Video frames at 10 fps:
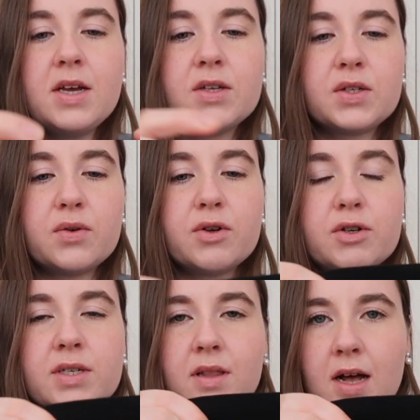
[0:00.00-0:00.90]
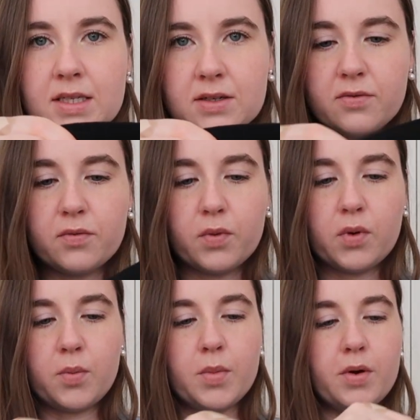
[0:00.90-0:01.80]
so there's lots of
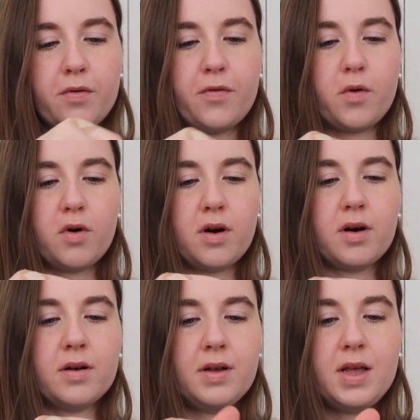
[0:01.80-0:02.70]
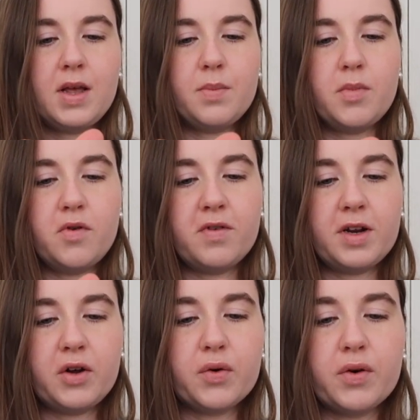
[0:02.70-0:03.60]
room for moving
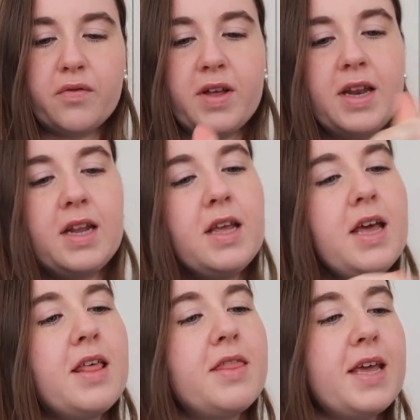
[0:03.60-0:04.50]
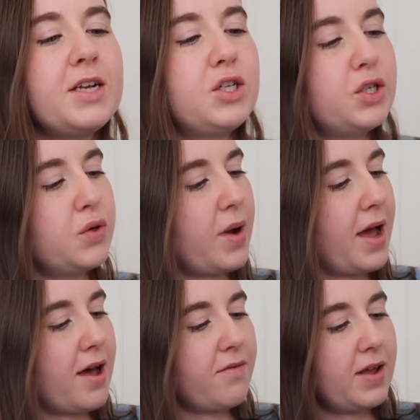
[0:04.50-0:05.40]
and grooving. They do
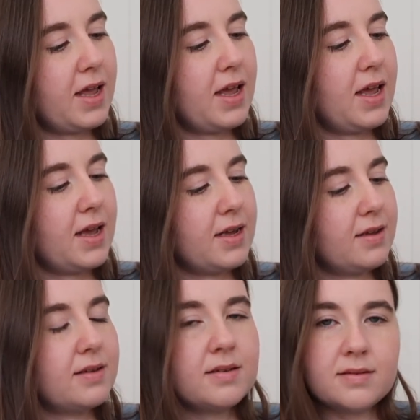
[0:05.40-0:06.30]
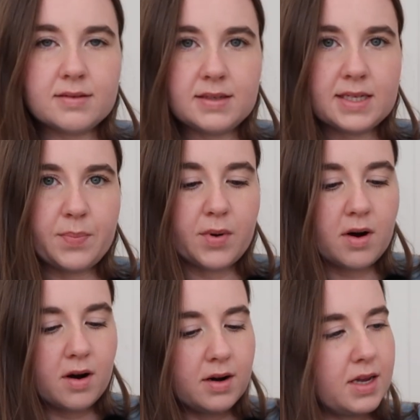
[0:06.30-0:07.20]
have a
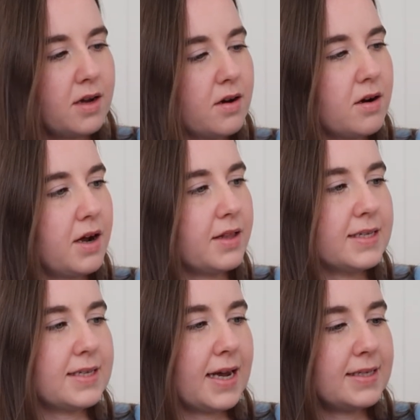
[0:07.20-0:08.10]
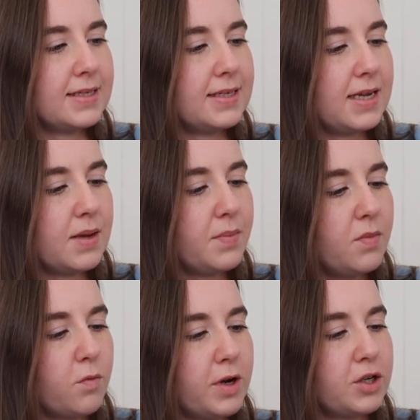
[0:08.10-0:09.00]
zipper here on the side
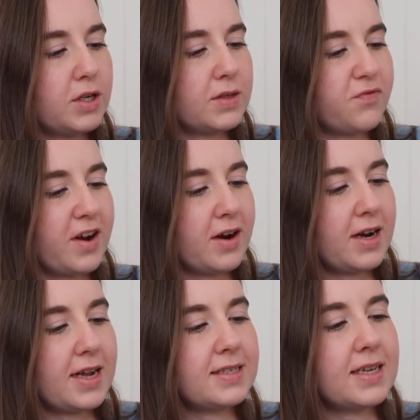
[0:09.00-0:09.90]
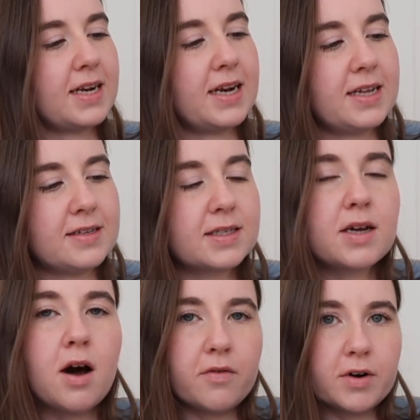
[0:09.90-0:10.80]
seam, which is very nice, and it is
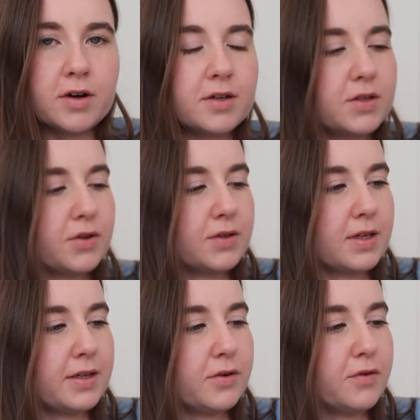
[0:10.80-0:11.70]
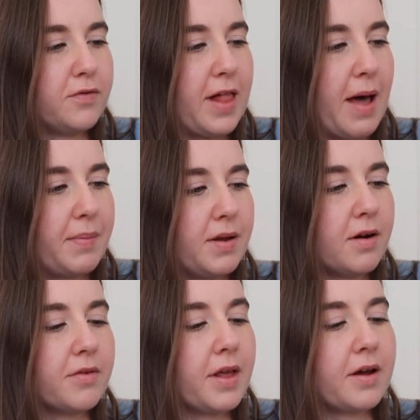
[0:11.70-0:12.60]
covered, so there's a little flap
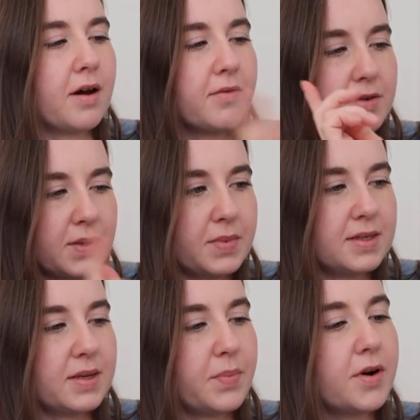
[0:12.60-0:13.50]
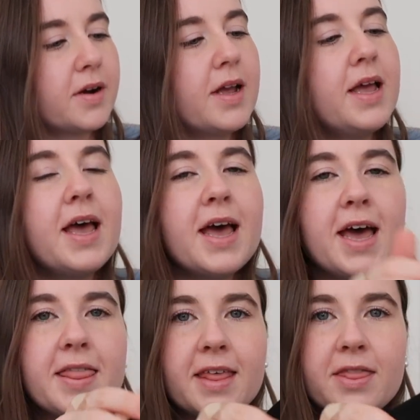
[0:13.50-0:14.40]
here that covers up the zipper.
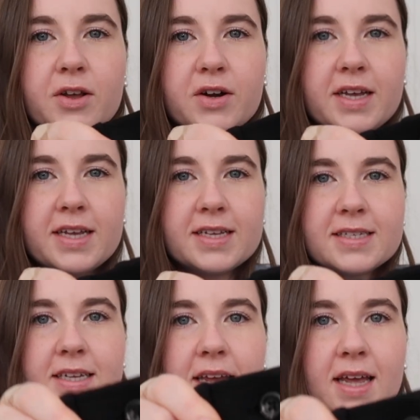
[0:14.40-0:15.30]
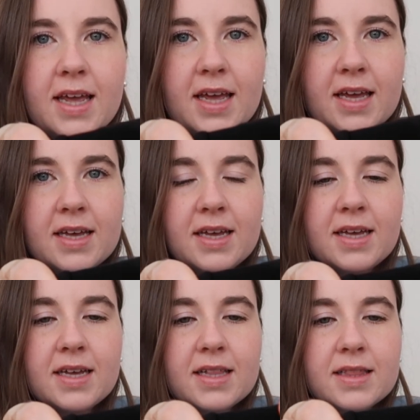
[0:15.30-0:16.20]
And then there is a
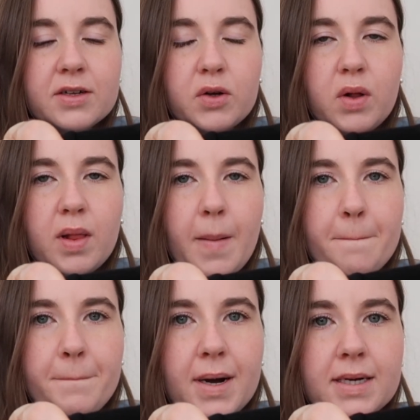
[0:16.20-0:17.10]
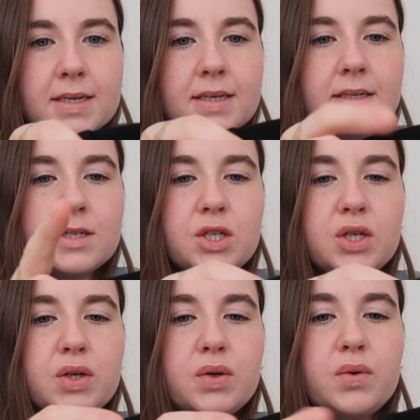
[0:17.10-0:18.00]
little button
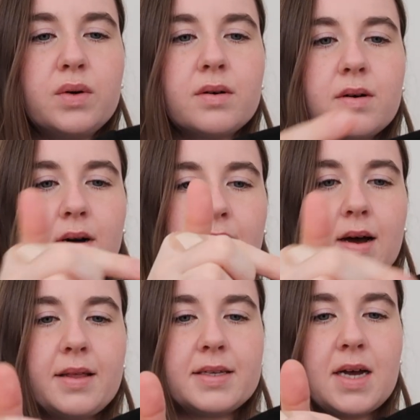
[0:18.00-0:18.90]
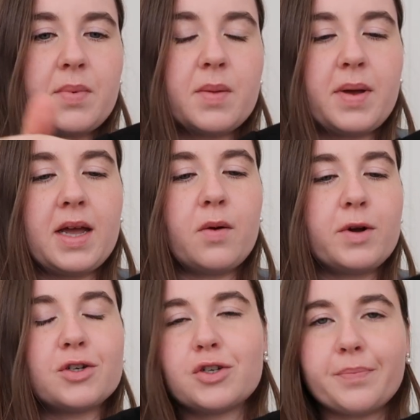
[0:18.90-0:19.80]
too at the top of the pant,
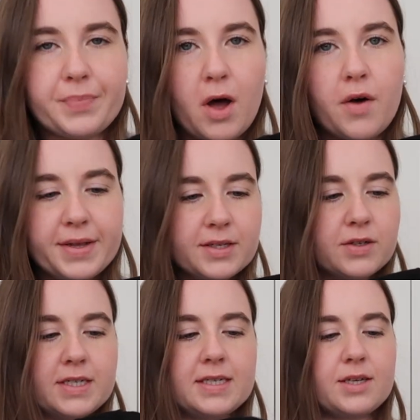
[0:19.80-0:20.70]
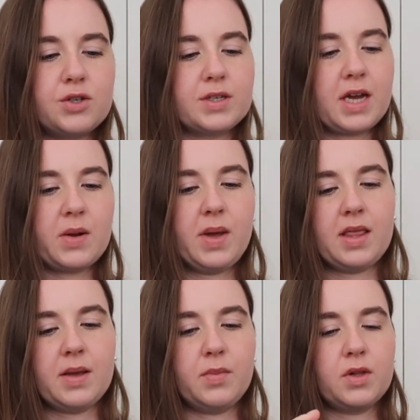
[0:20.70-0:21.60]
which all these little details just kind of
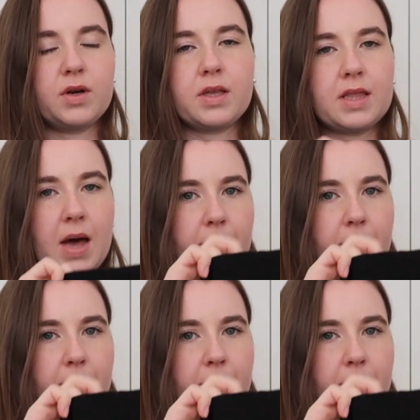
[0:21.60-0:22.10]
make them look that